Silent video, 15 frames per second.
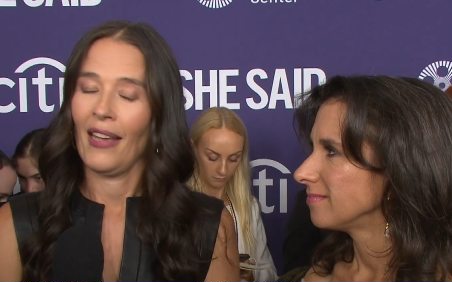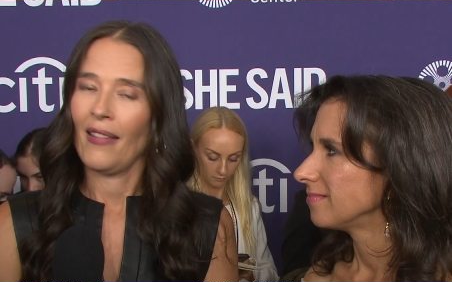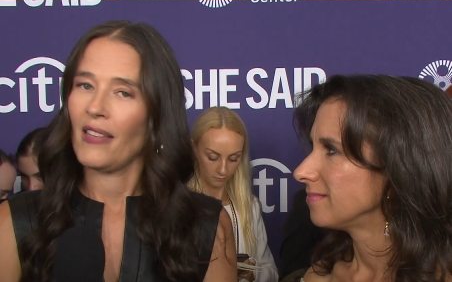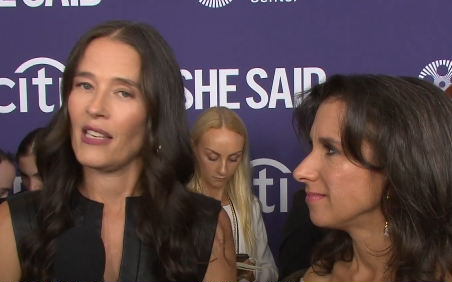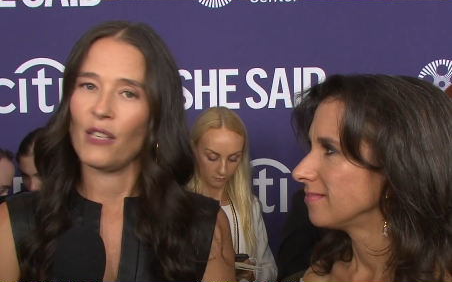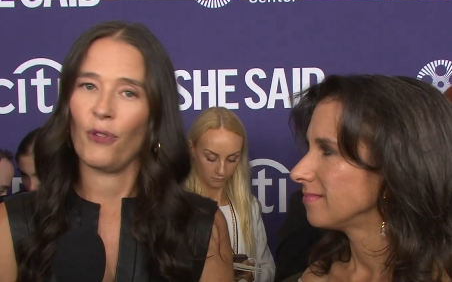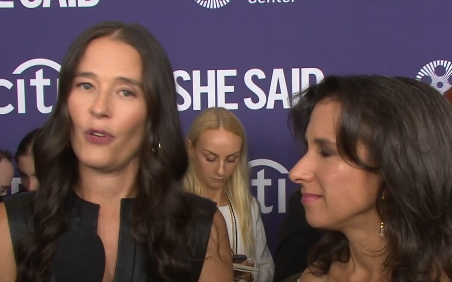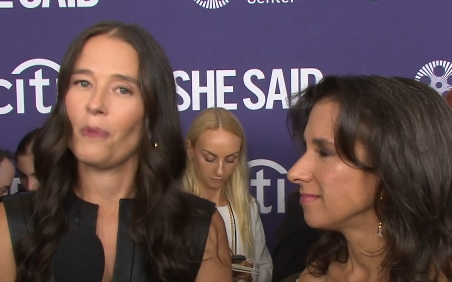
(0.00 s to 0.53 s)

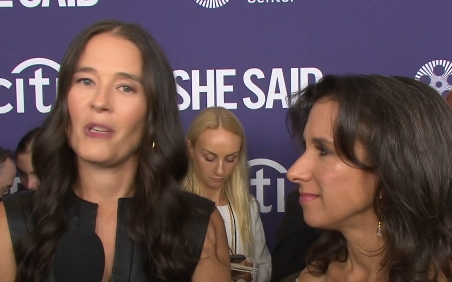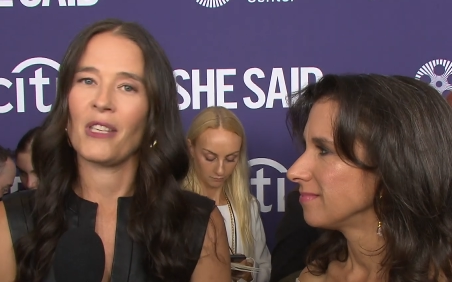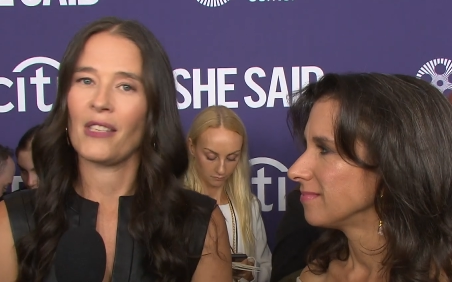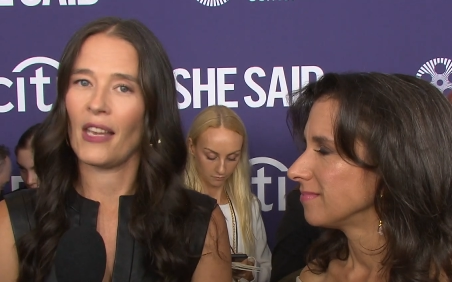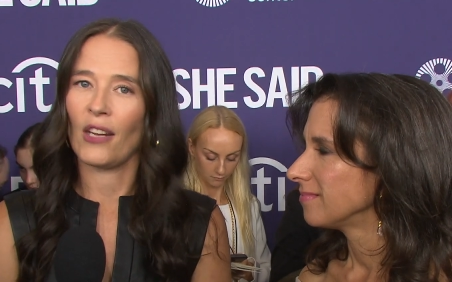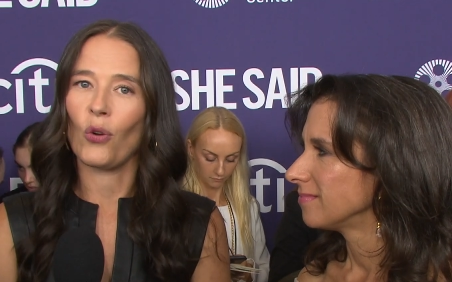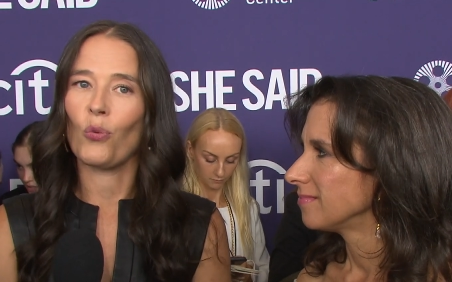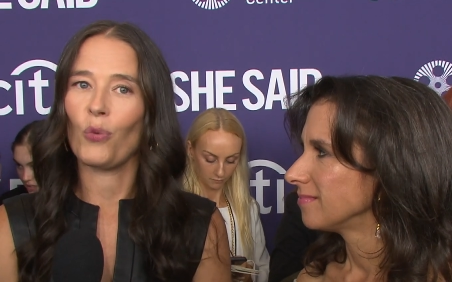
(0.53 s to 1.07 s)
Speaker 1: This film is
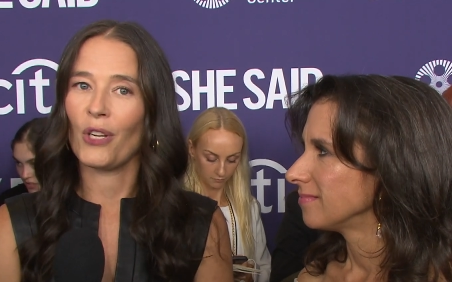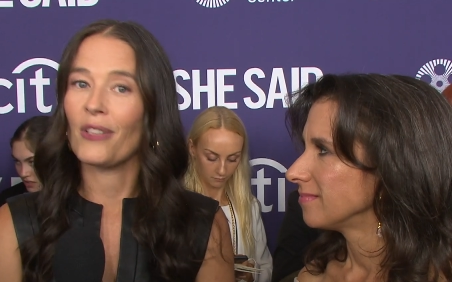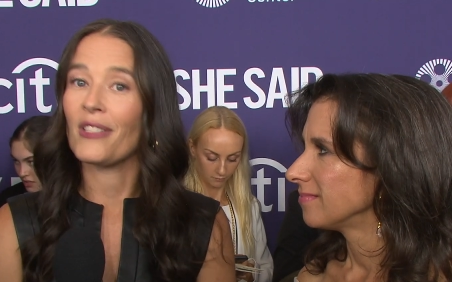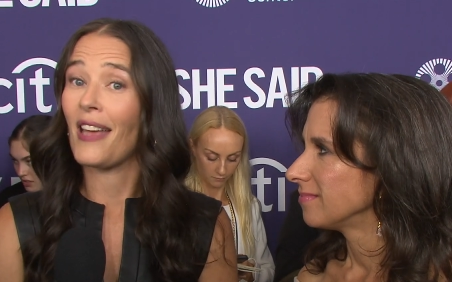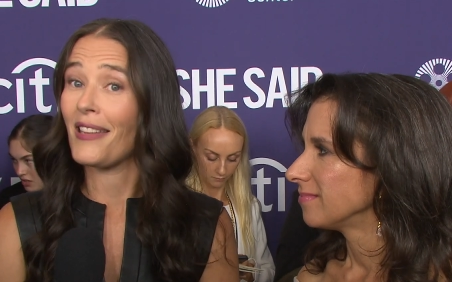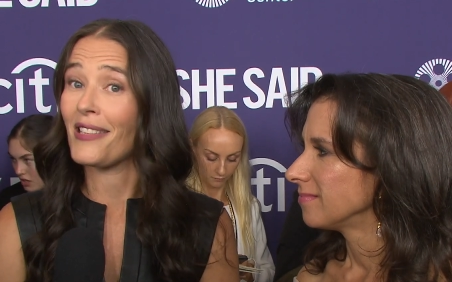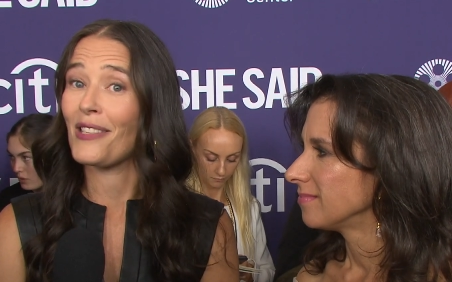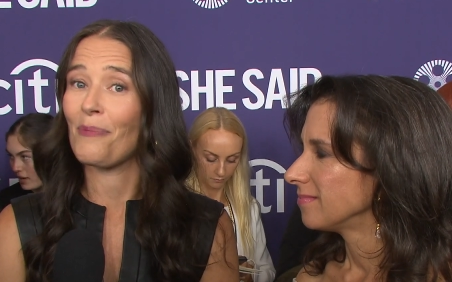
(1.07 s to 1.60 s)
like a real
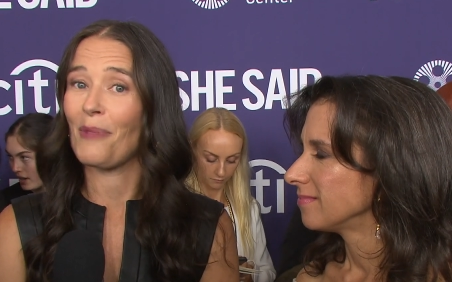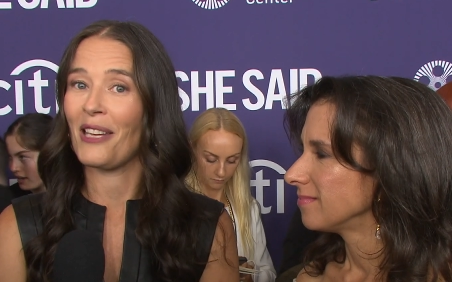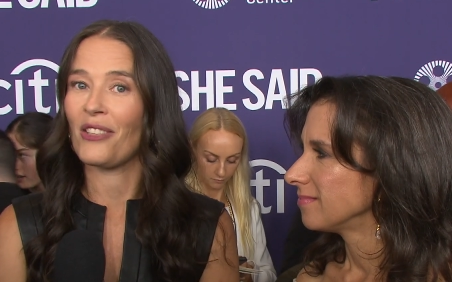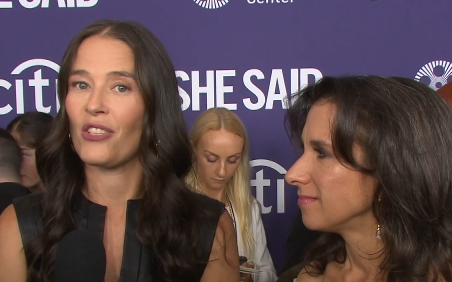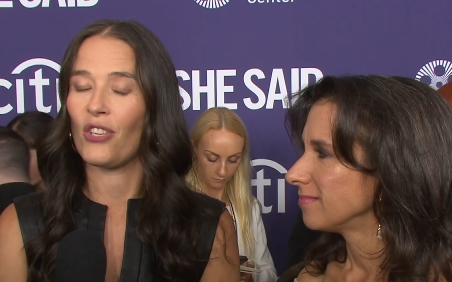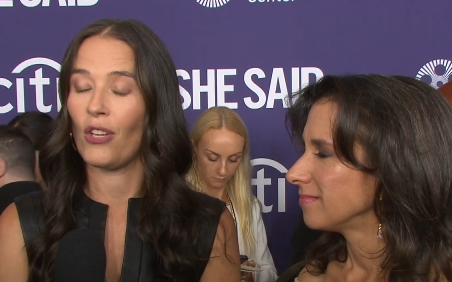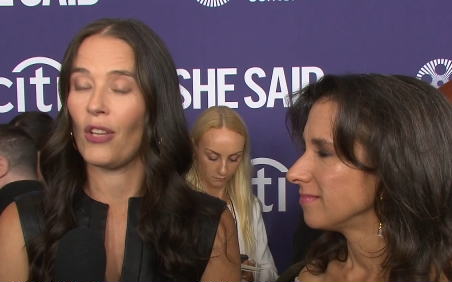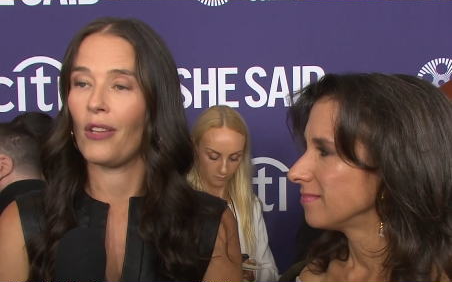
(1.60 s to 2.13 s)
testament
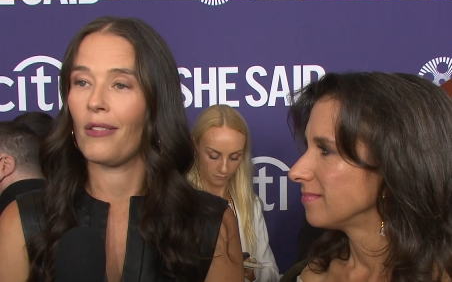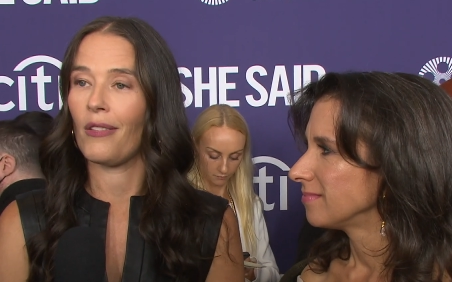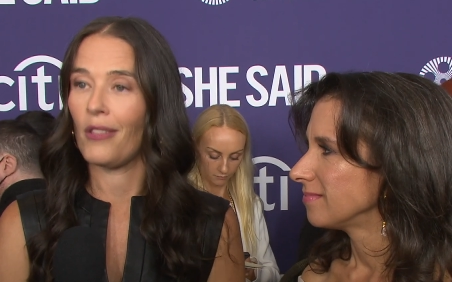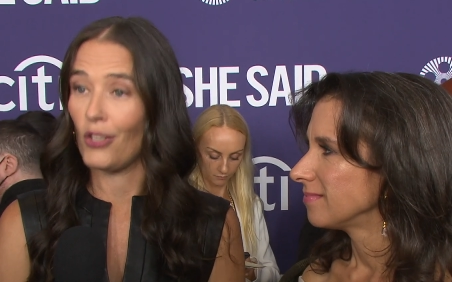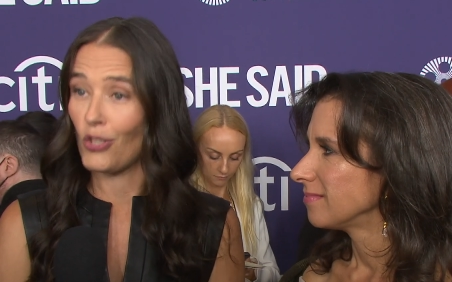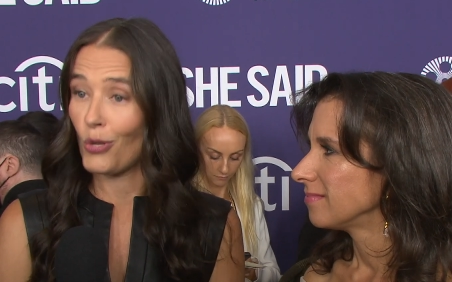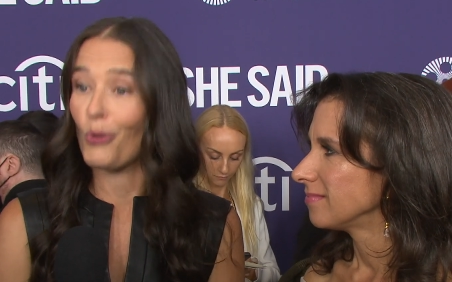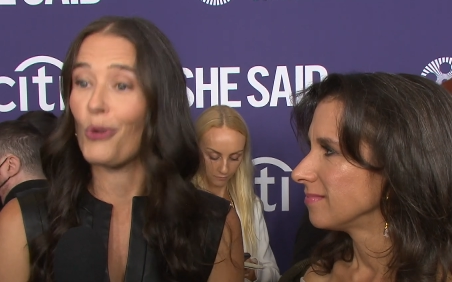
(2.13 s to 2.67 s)
to the
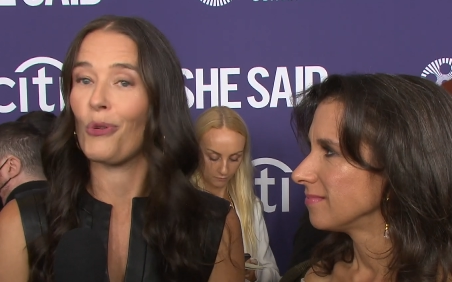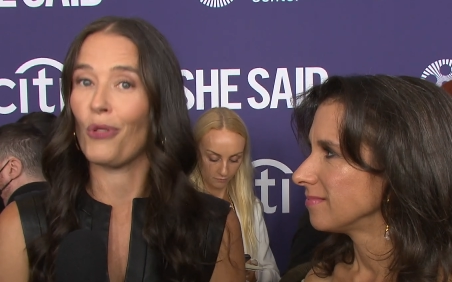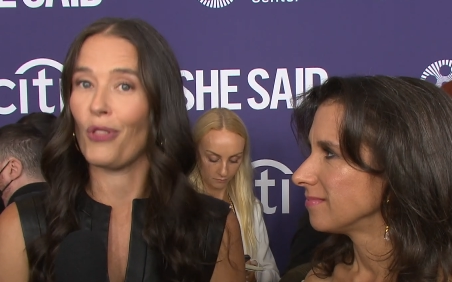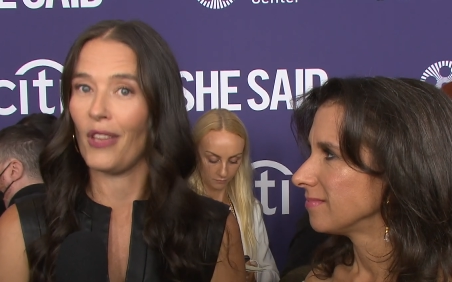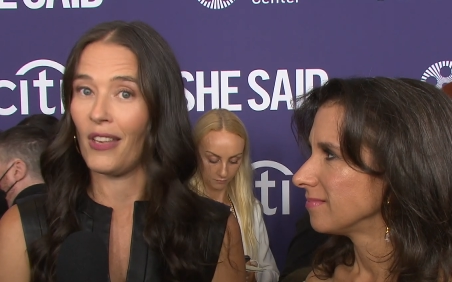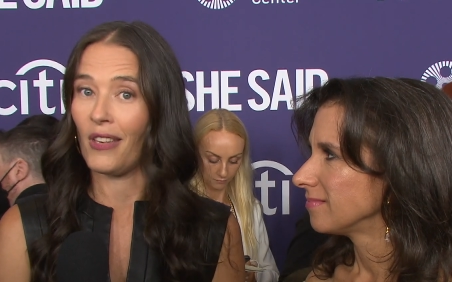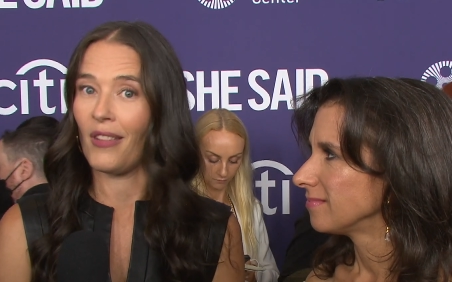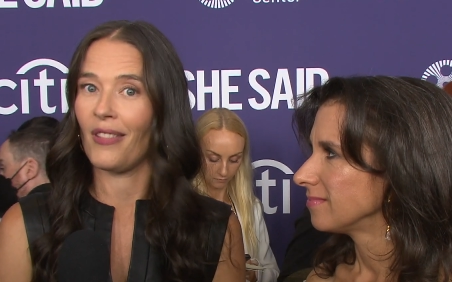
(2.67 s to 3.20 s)
truth
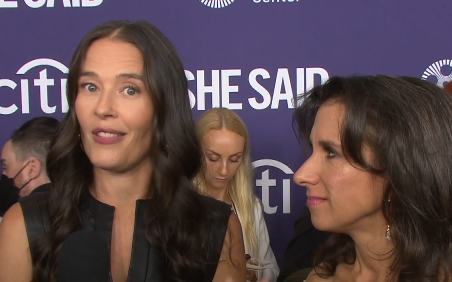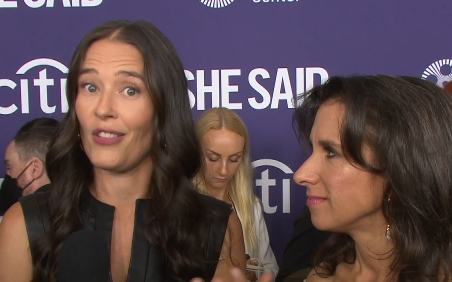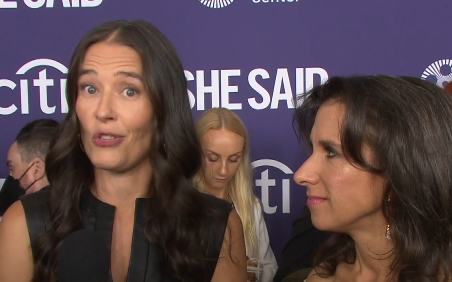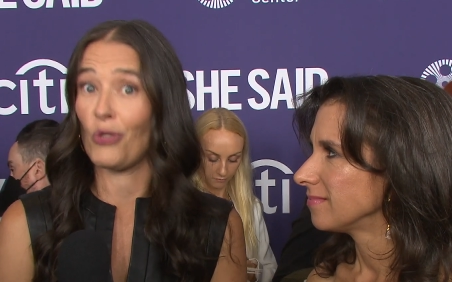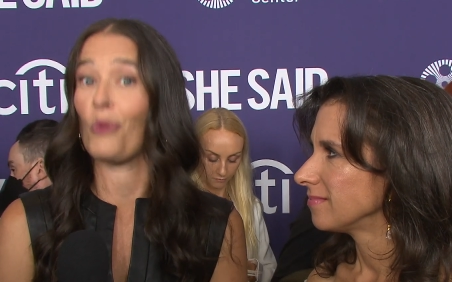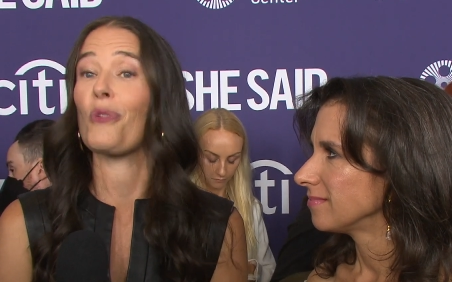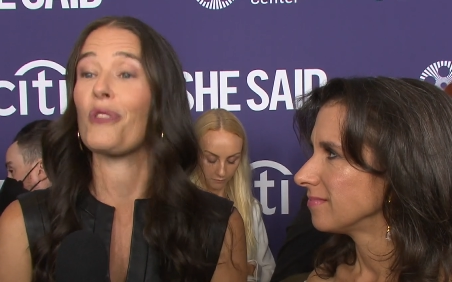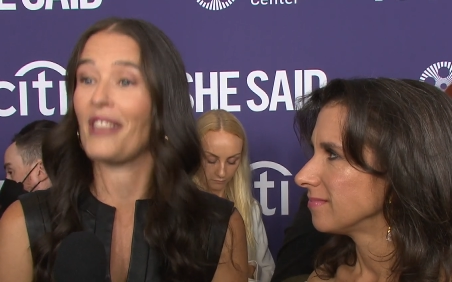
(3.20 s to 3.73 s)
and the
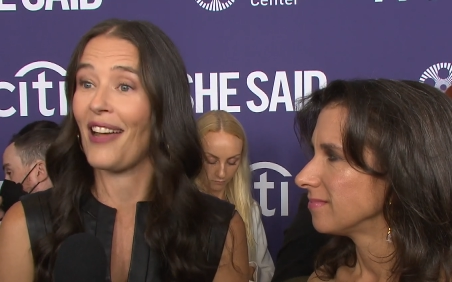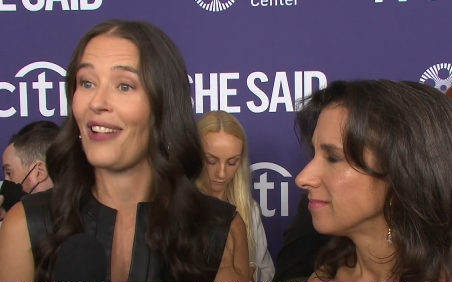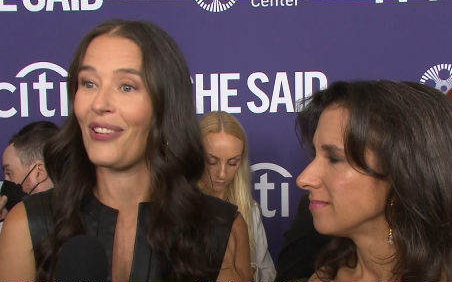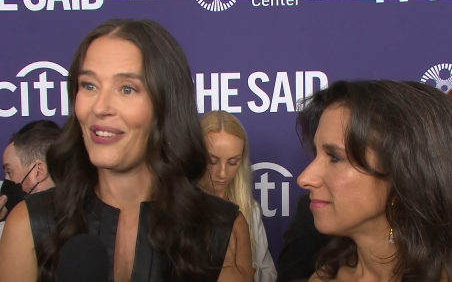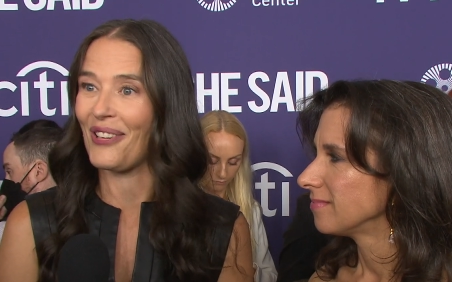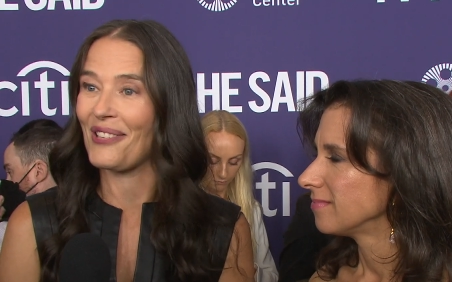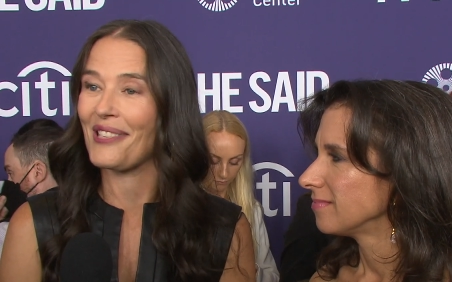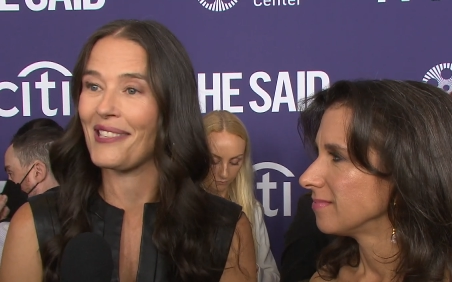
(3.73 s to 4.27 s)
truth tellers.